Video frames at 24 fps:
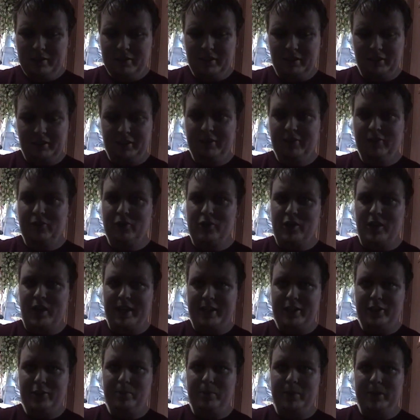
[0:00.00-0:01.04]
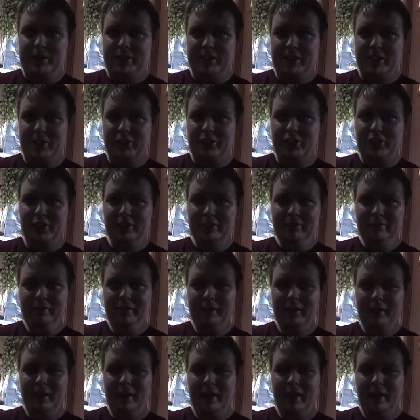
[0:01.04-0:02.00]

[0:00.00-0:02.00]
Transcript: delivers exposition,